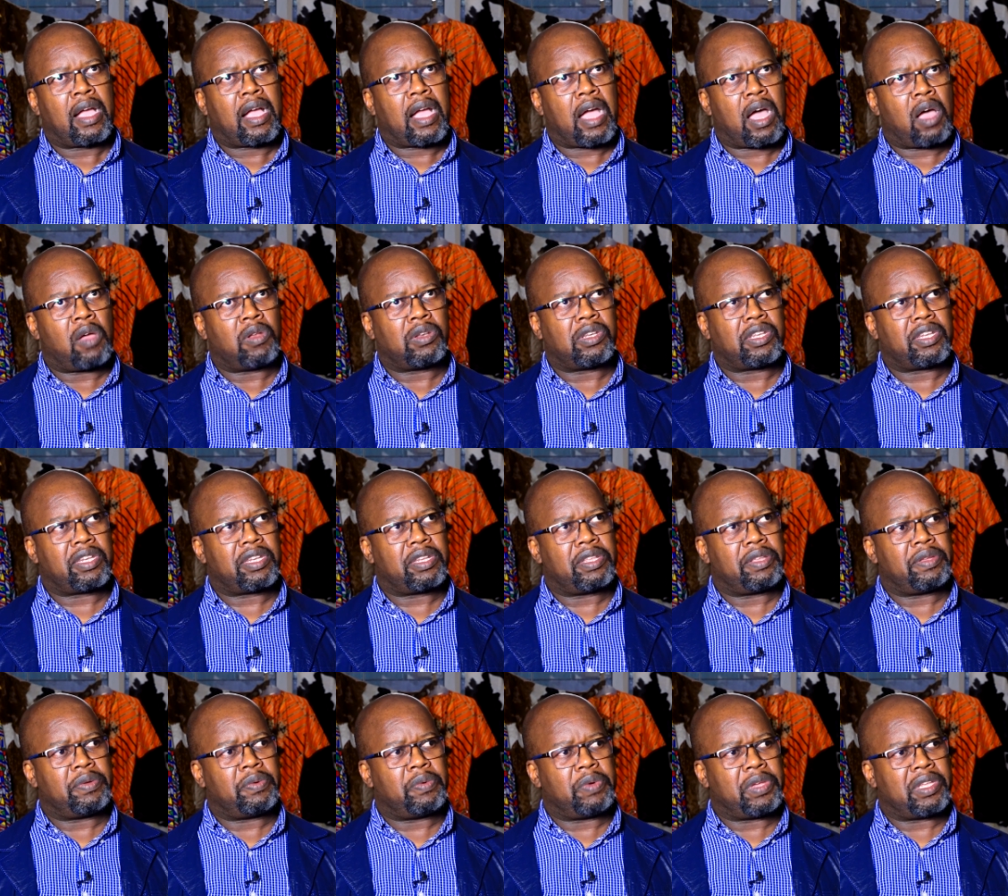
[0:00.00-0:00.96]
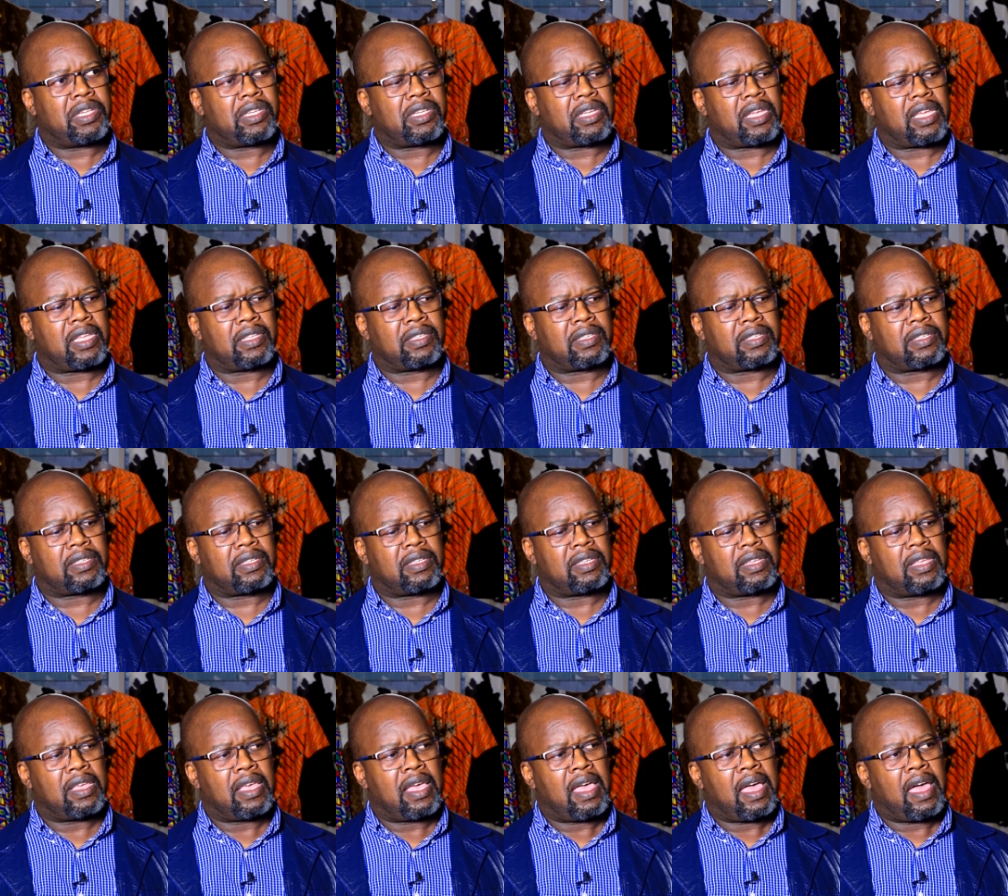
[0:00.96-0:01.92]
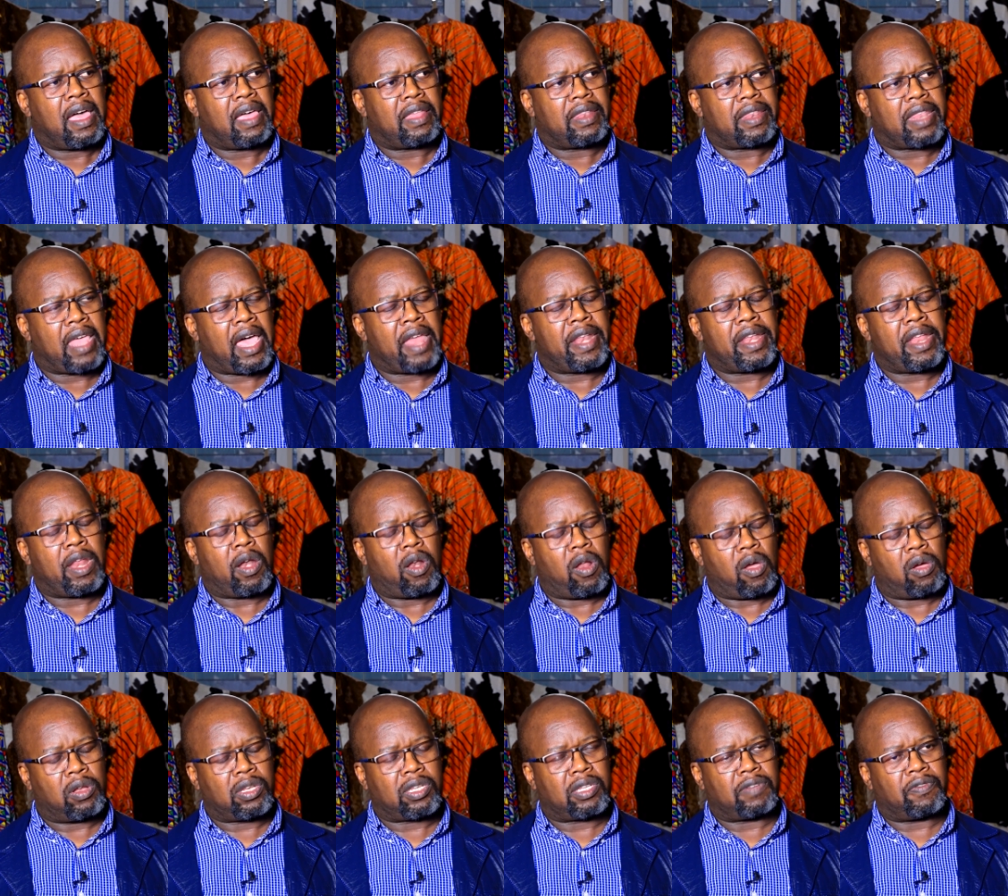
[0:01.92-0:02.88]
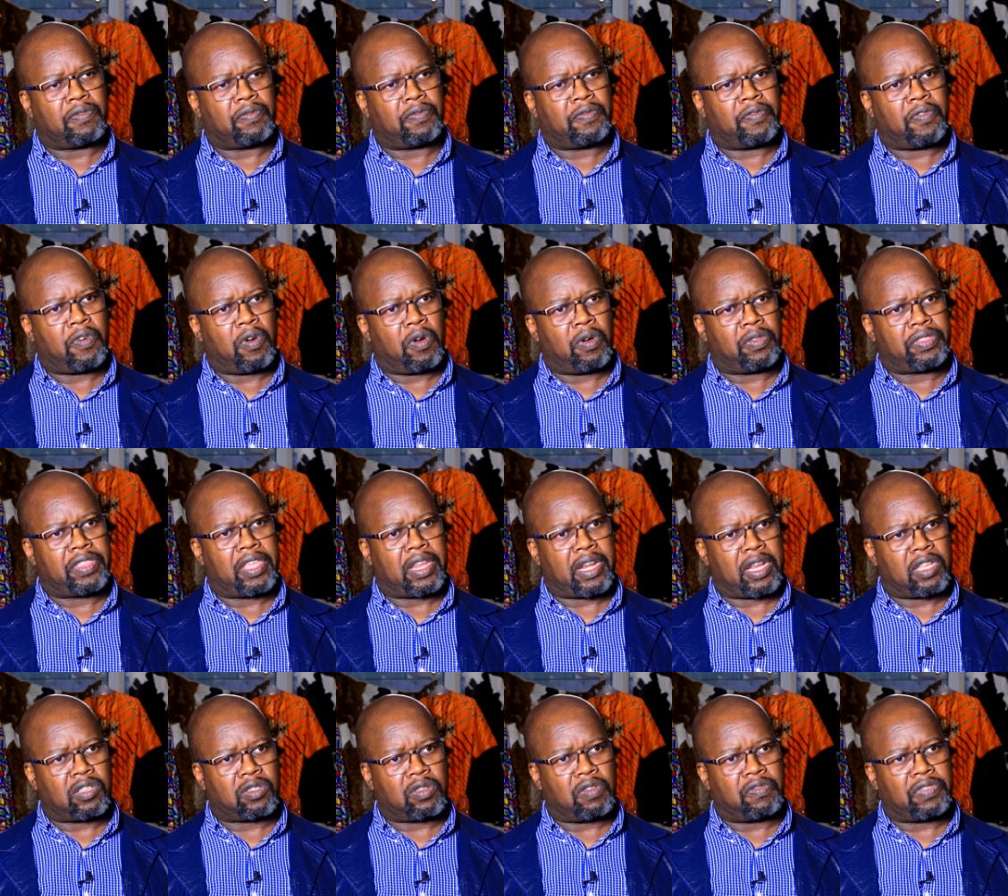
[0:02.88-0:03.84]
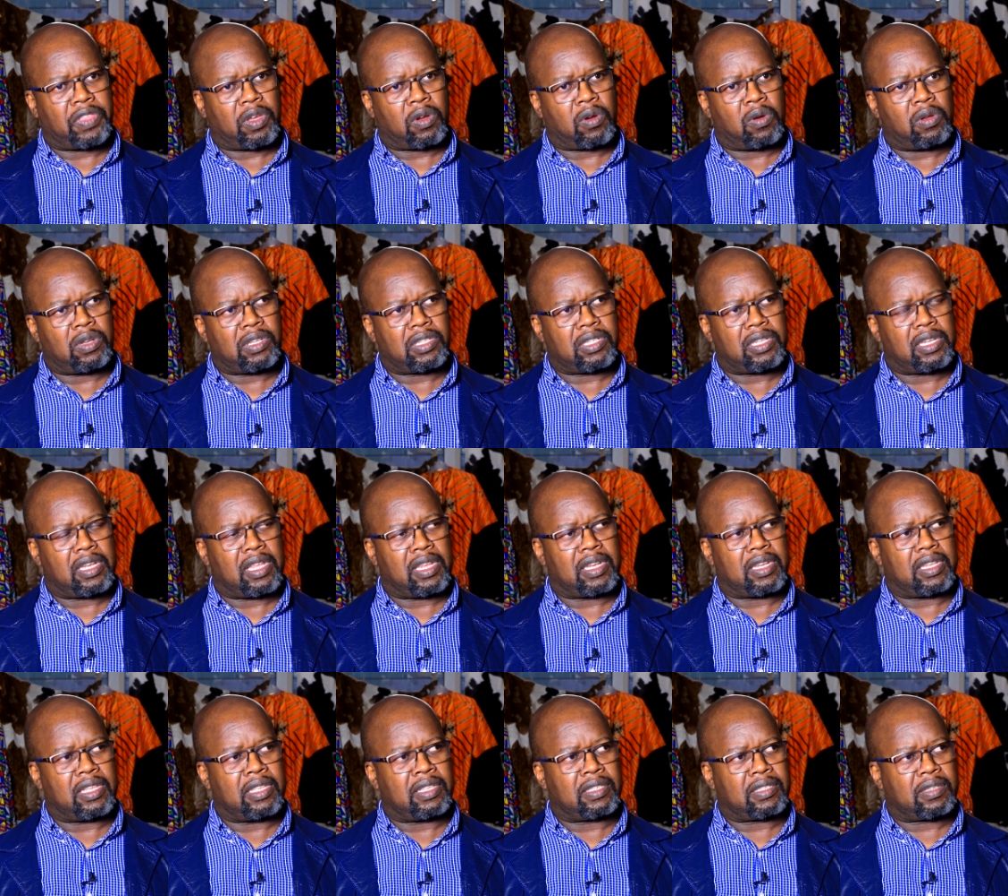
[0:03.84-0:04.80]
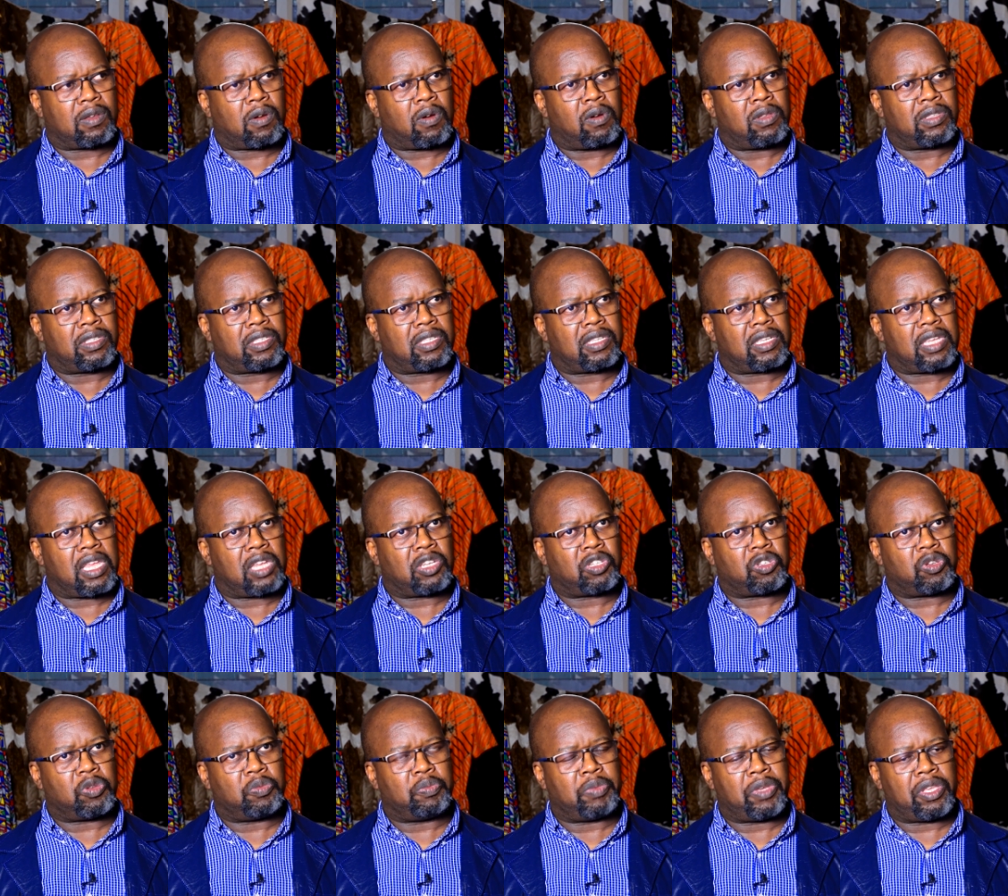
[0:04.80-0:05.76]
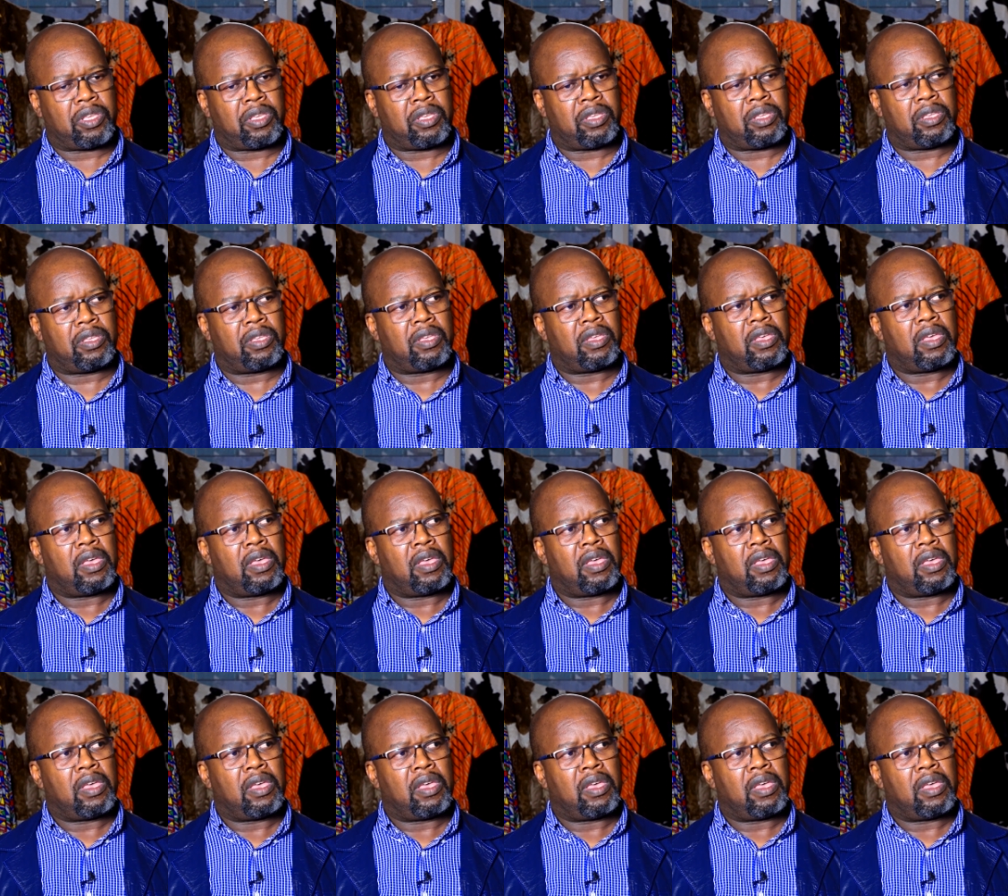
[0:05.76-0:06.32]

country which has done a lot for the rest of the continent. It's considered to be